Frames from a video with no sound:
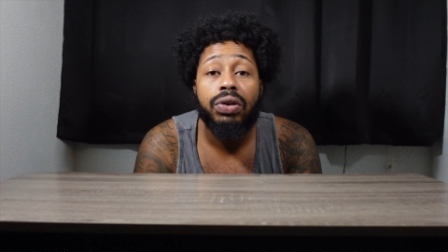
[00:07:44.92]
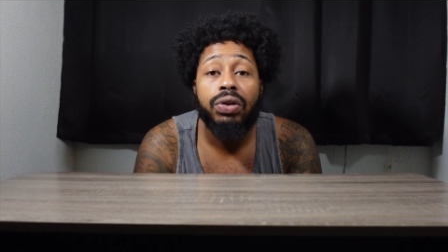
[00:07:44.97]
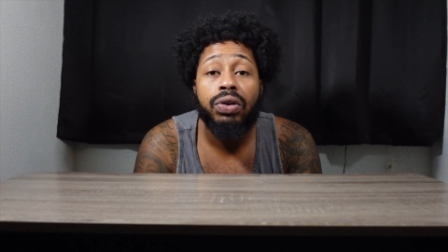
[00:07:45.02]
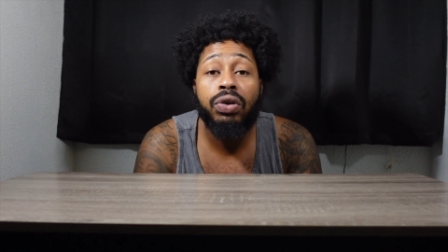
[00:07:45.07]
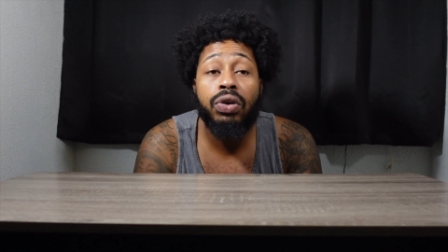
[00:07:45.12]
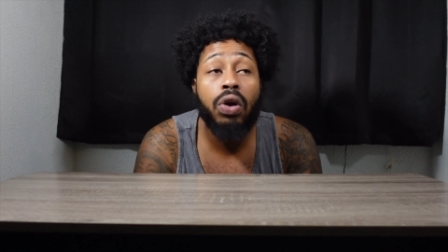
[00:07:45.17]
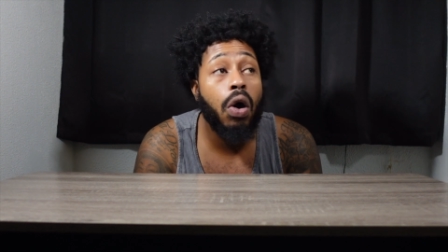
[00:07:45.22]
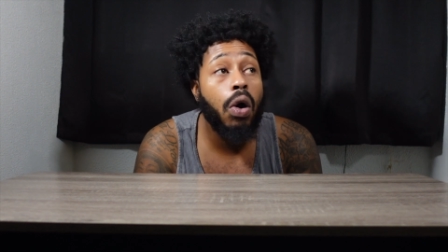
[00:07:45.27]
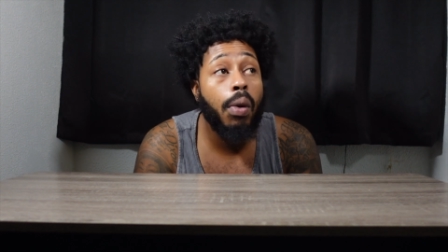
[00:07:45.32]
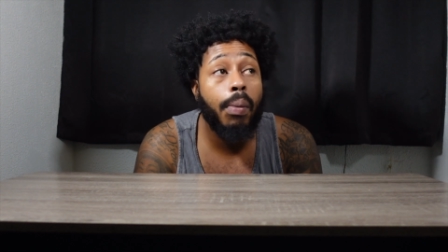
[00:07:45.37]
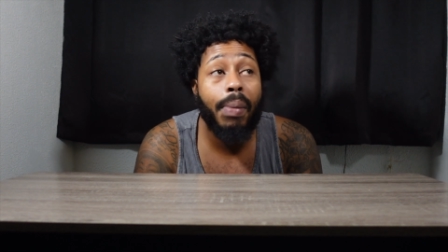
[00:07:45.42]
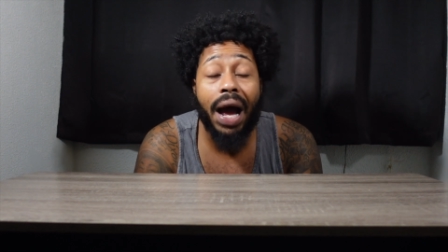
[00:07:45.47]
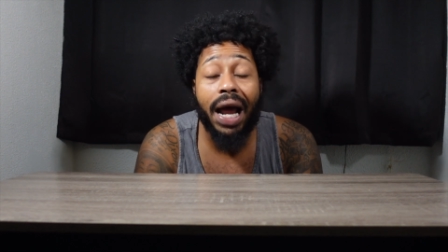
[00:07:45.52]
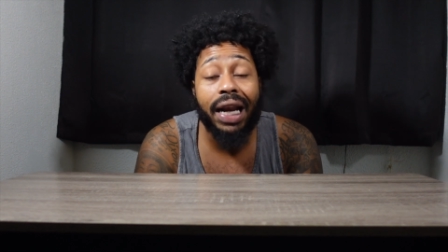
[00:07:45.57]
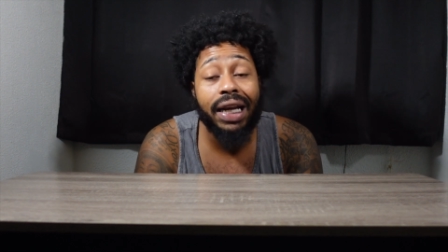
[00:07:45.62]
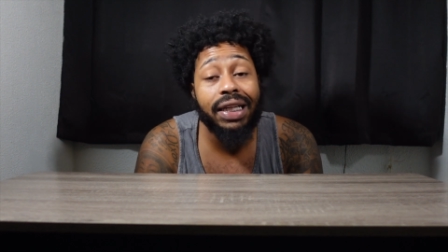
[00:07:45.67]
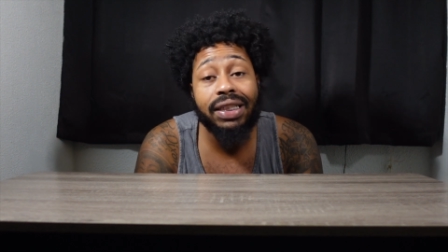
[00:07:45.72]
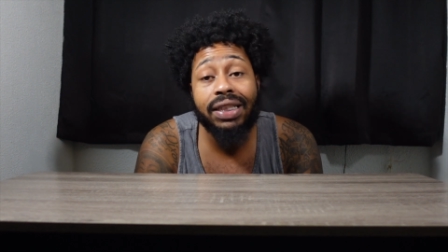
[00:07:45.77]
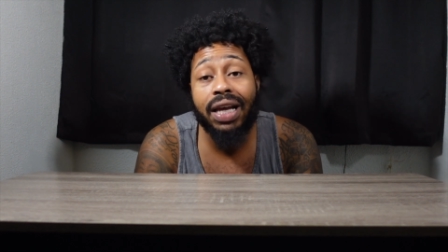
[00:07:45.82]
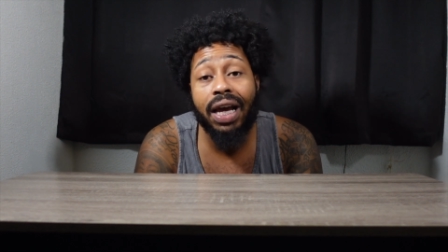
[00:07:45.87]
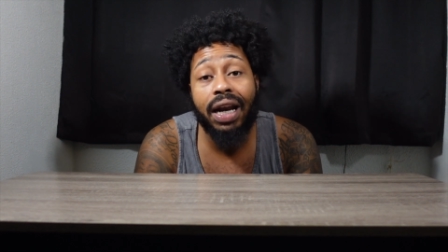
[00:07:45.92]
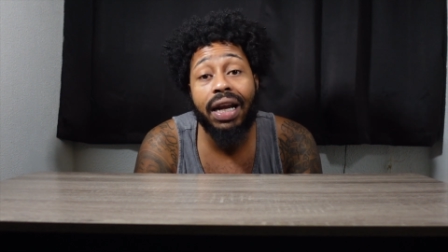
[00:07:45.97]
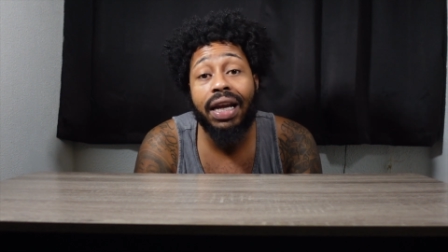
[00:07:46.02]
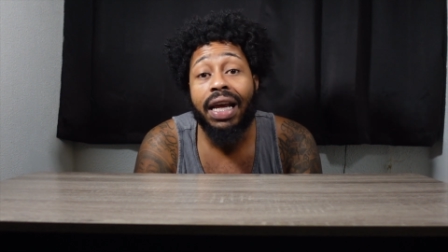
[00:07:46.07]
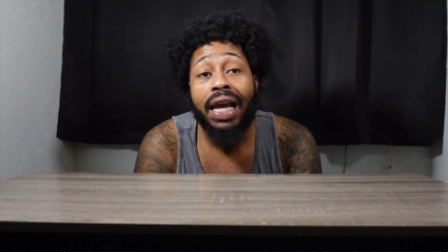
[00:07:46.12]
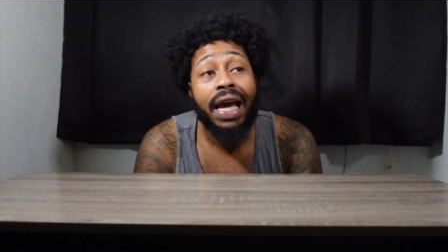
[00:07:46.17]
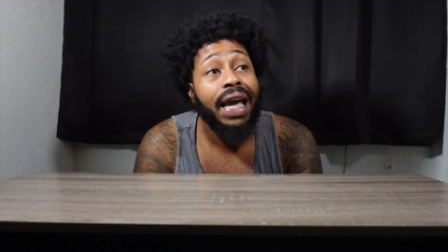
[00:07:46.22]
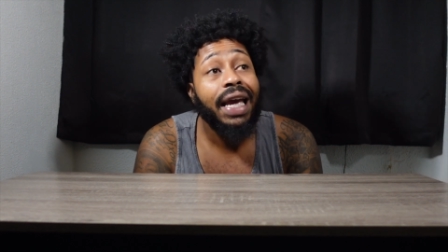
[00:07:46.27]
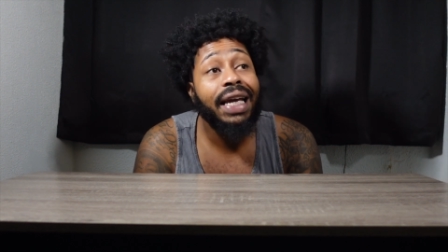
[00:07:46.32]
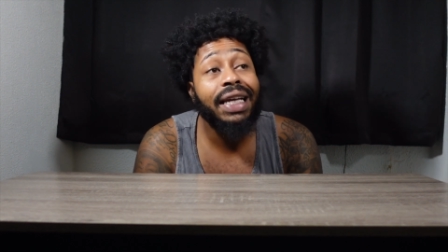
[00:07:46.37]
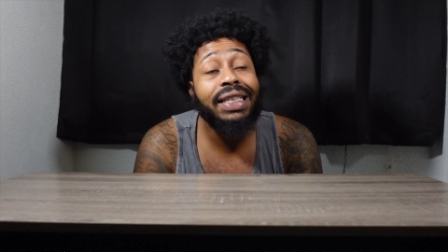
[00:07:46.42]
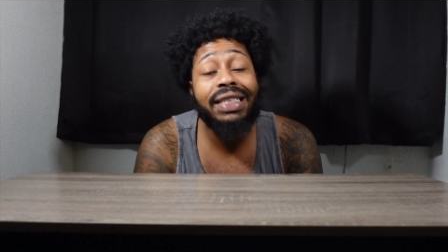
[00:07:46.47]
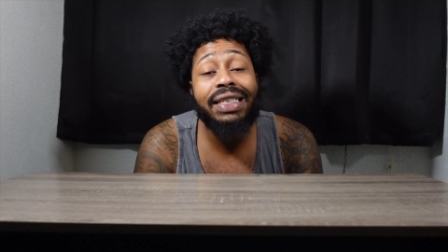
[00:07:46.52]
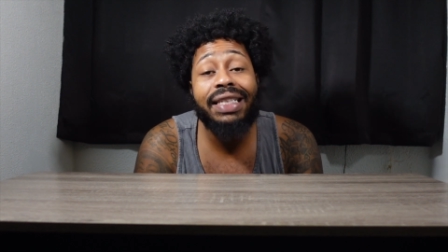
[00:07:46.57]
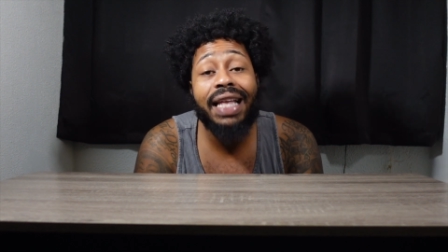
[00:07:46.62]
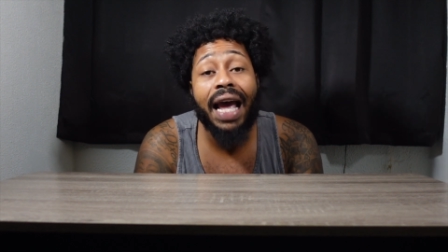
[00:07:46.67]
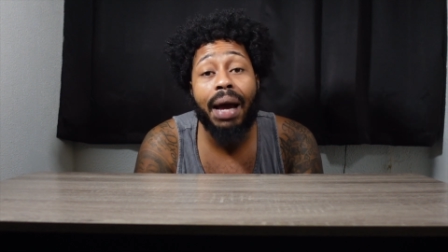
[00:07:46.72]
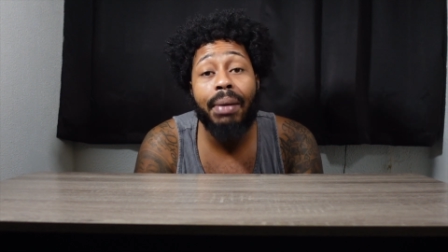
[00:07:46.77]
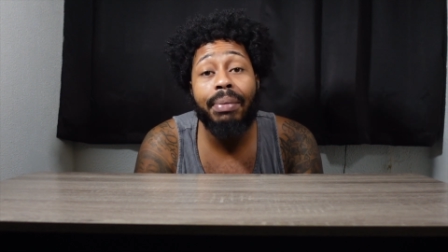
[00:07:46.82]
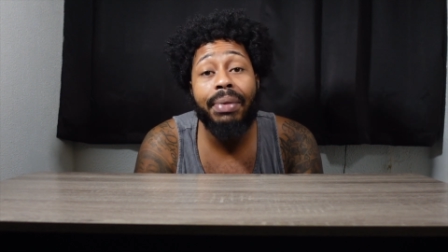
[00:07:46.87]
Nobody's gonna, it's
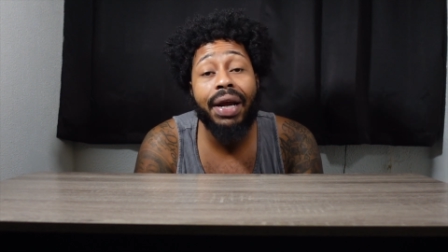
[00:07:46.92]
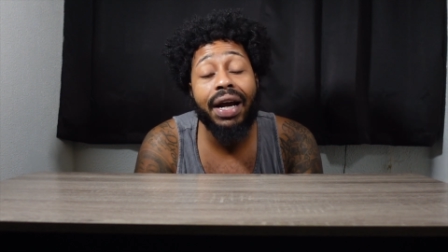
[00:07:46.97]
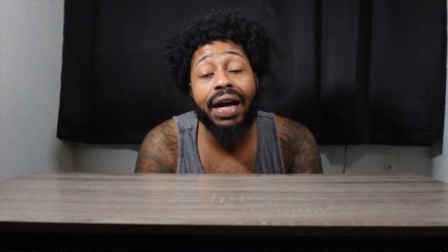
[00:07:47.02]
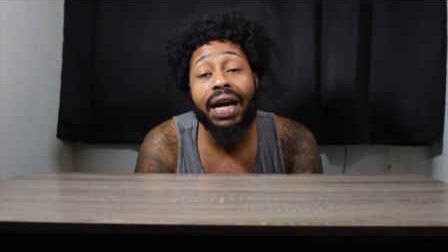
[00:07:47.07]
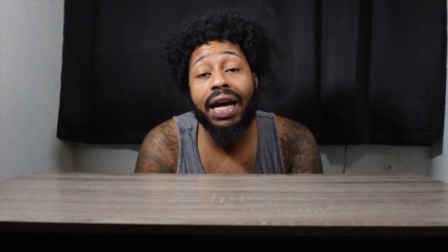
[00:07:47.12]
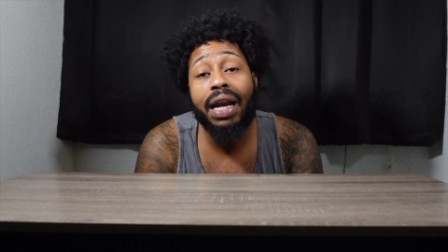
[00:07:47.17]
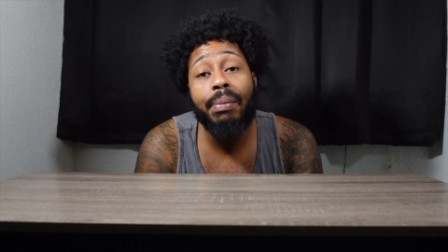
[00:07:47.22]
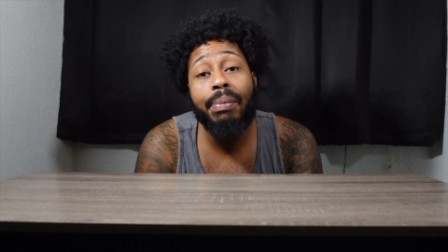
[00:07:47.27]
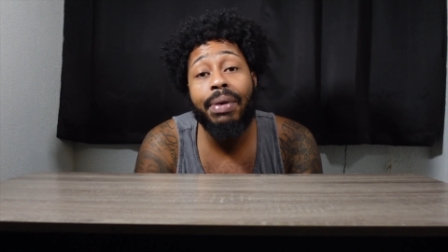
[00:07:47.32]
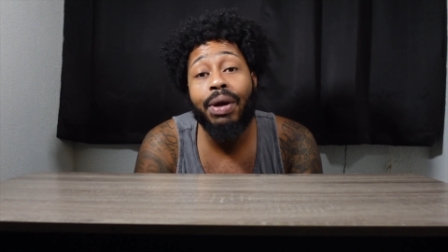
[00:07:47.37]
damn near gonna